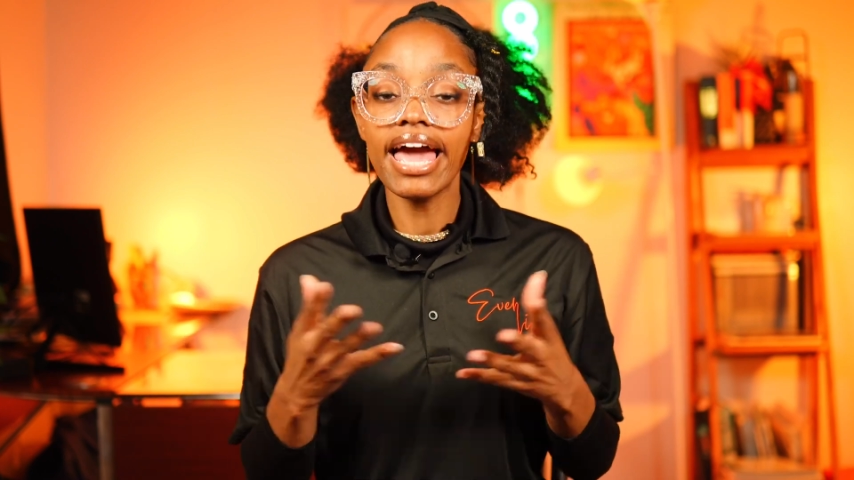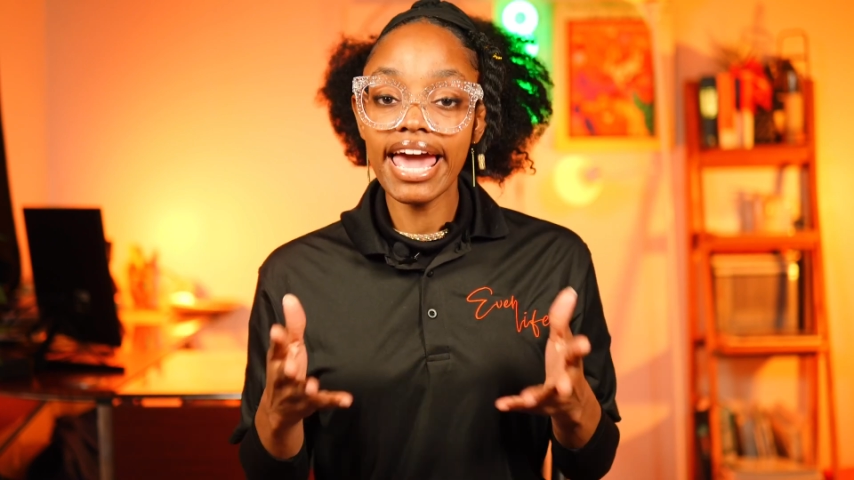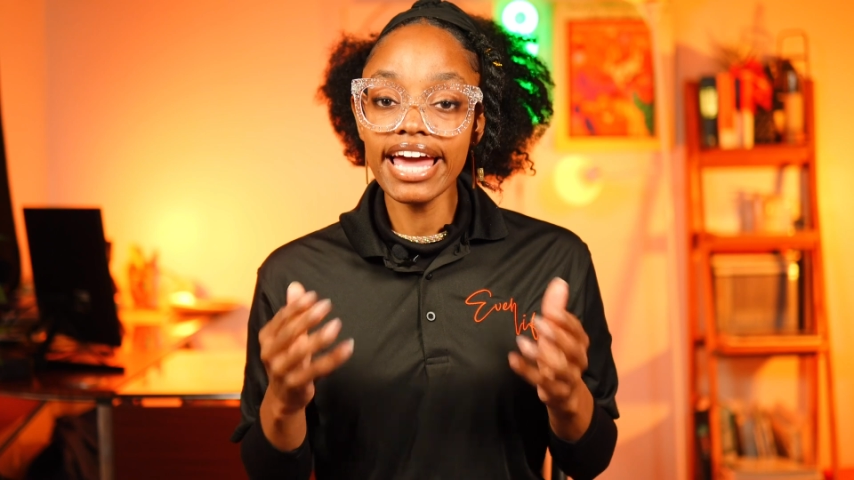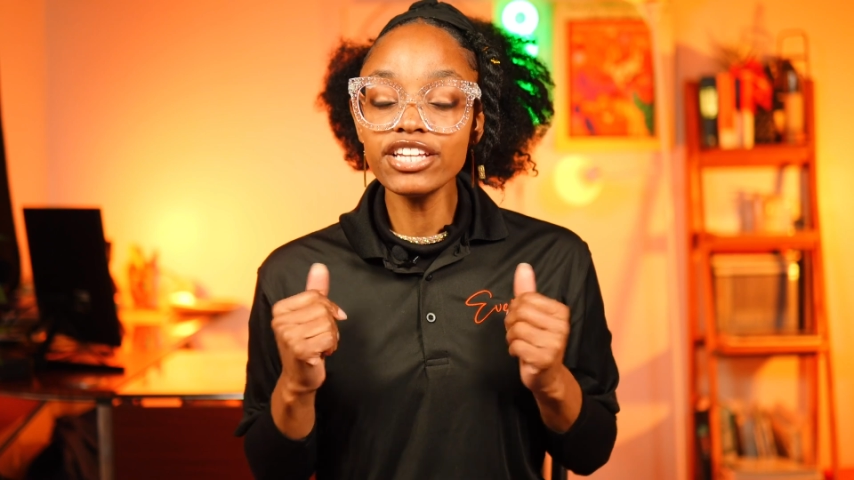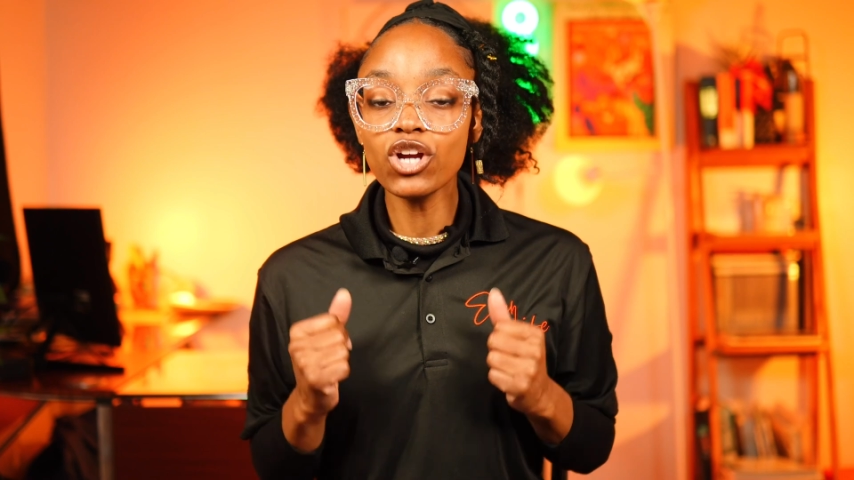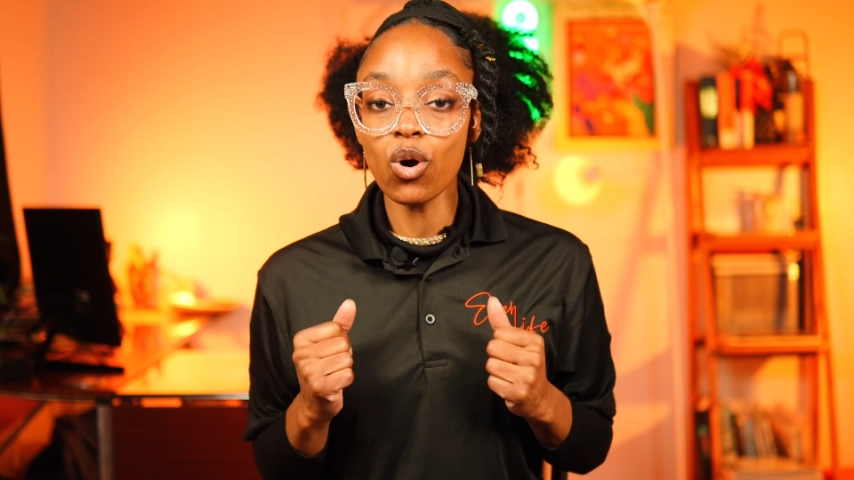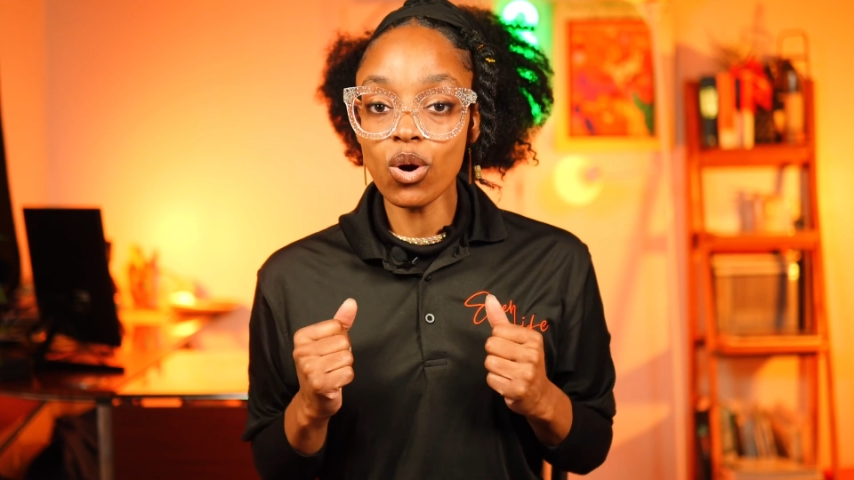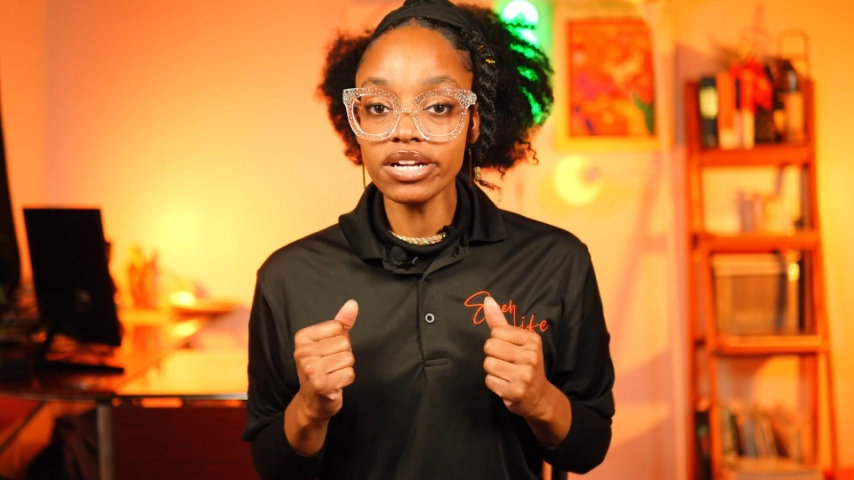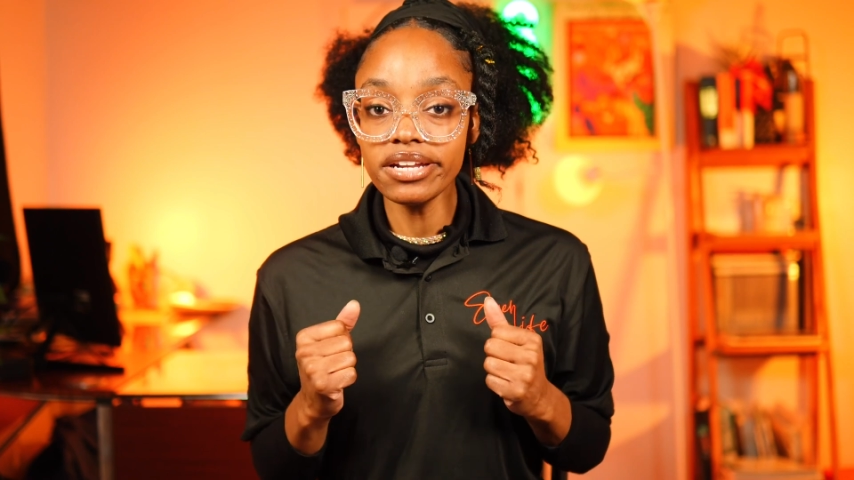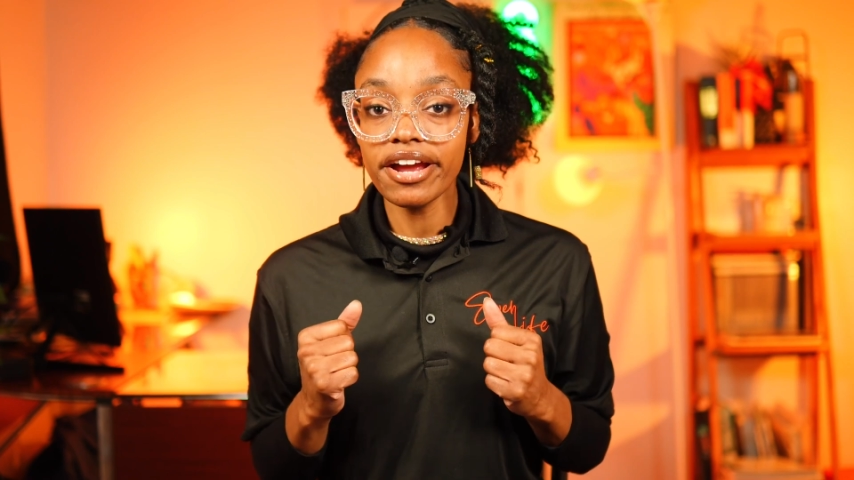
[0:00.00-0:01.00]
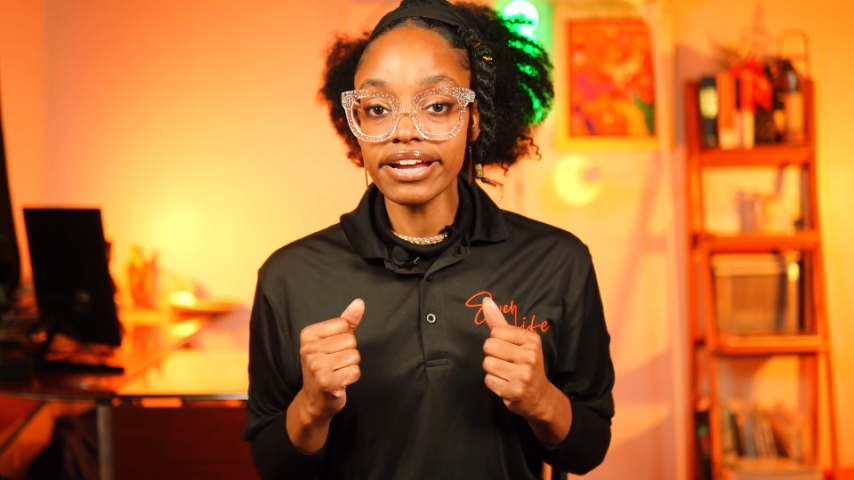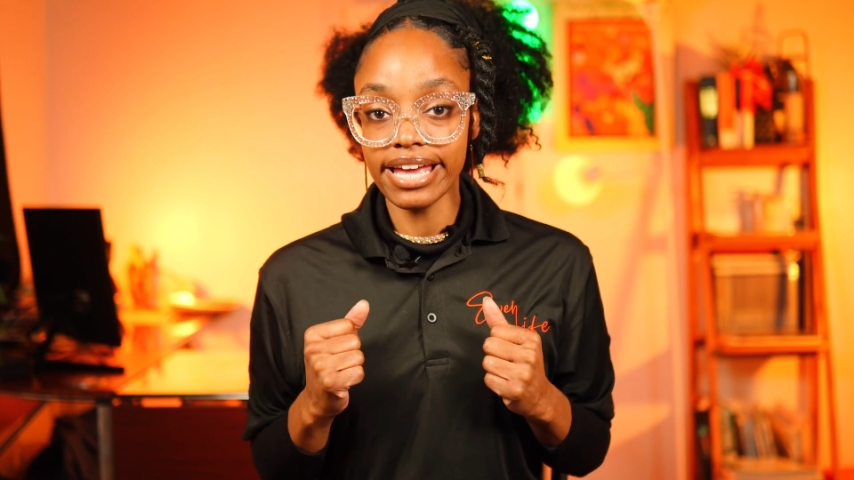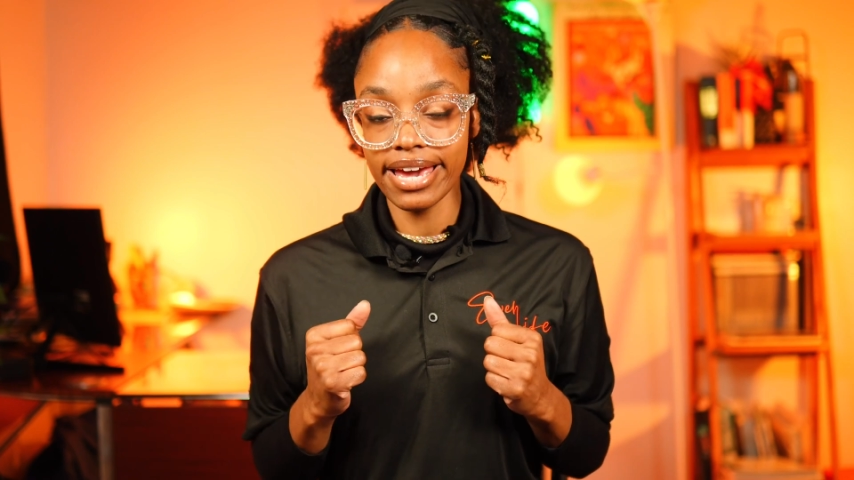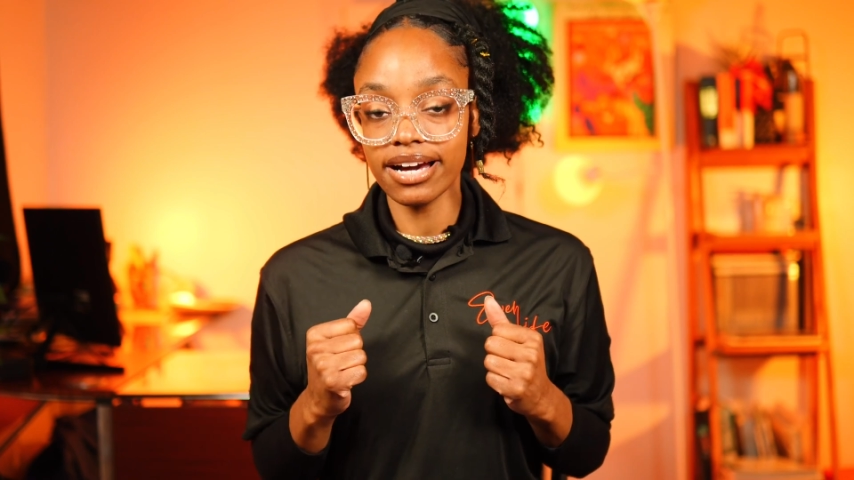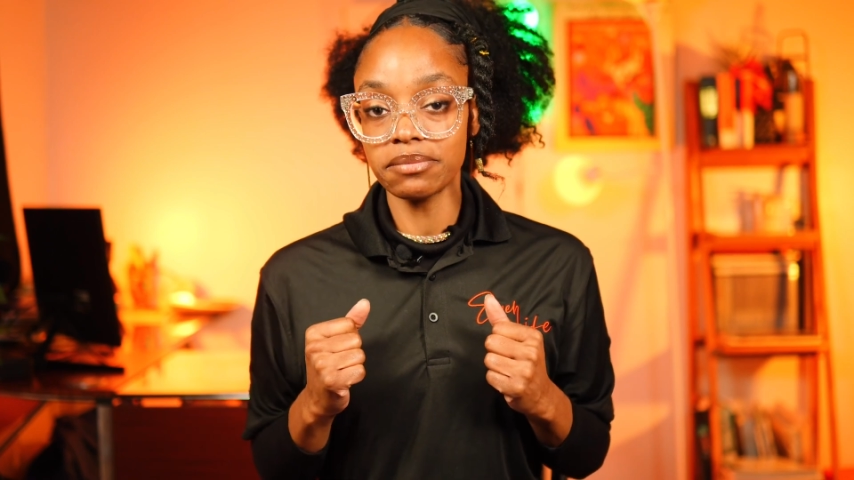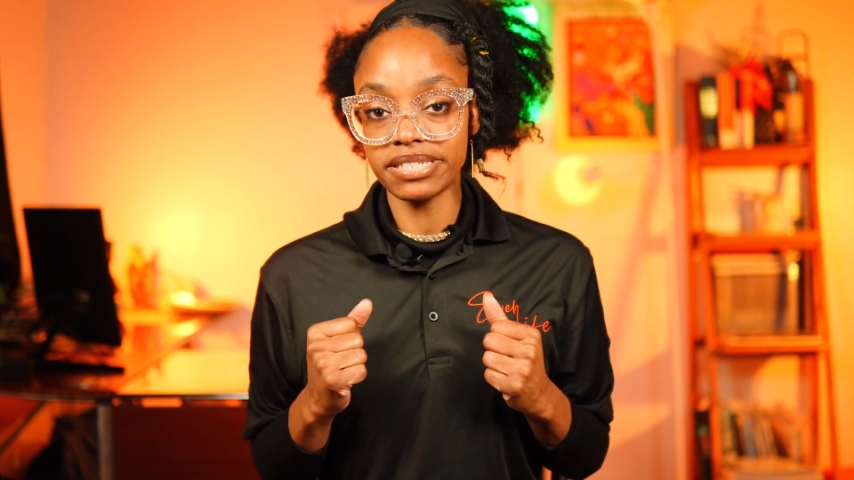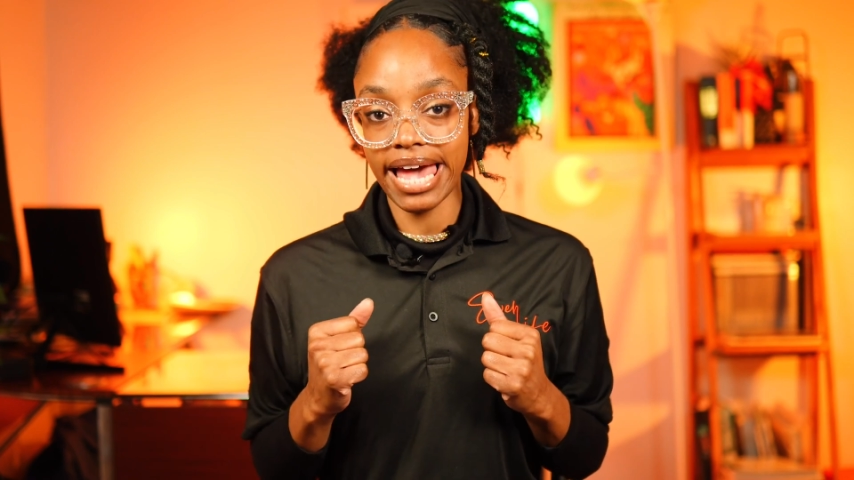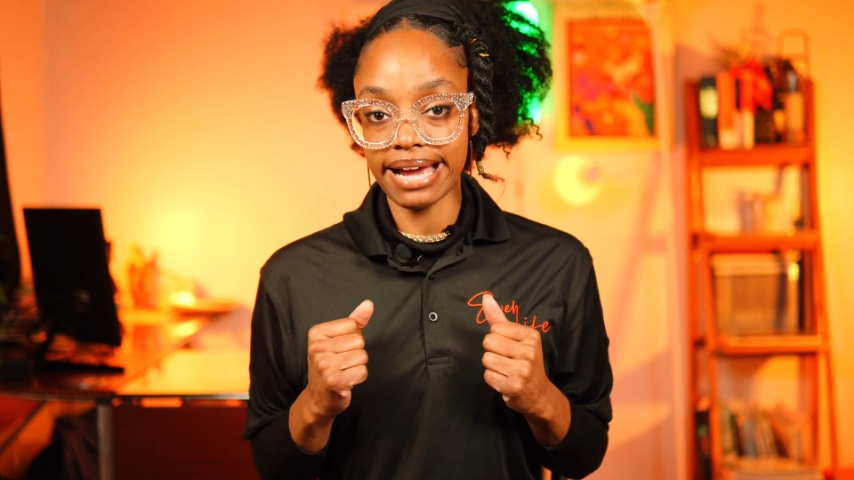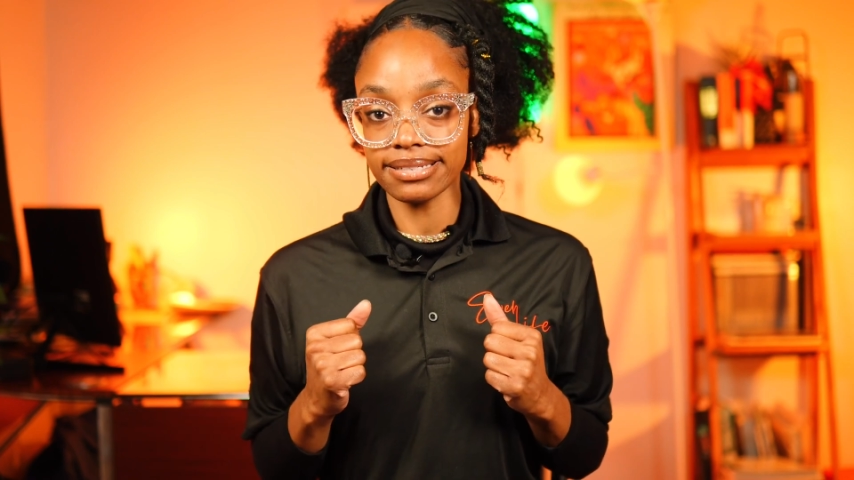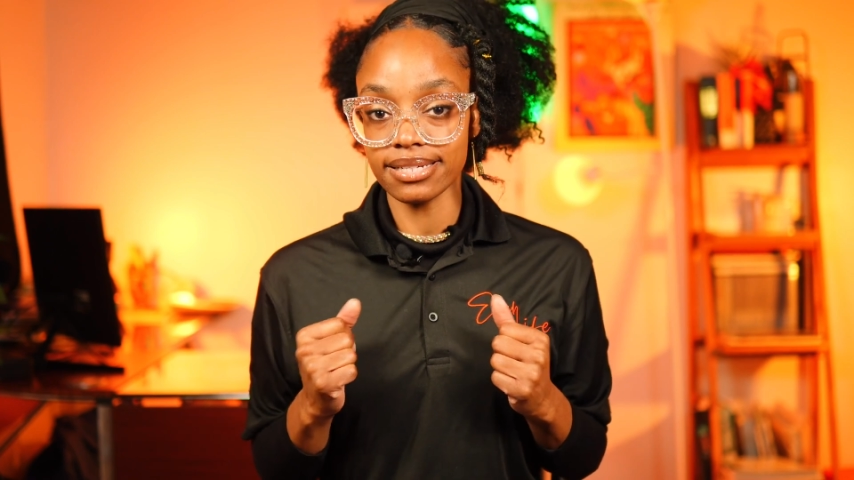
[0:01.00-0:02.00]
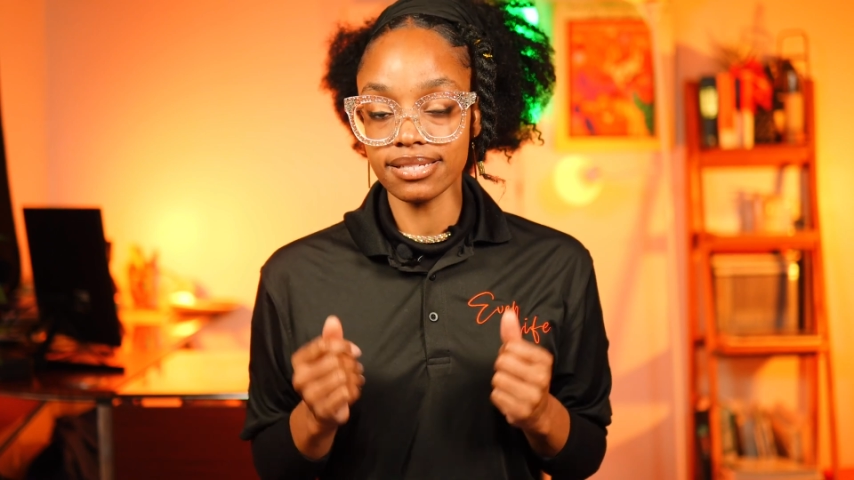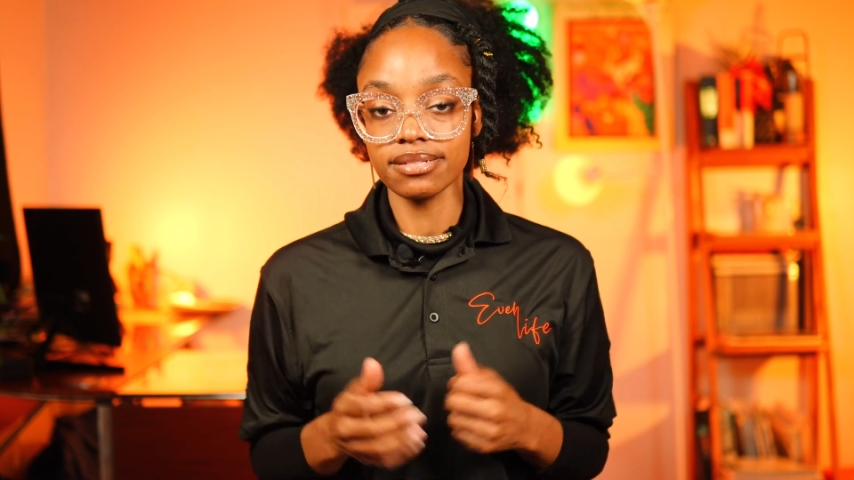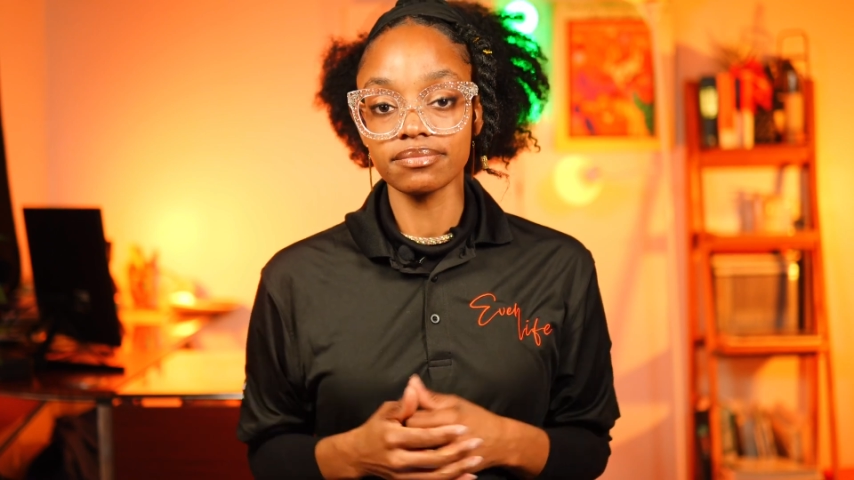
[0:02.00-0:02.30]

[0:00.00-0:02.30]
and your ordinary income taxes.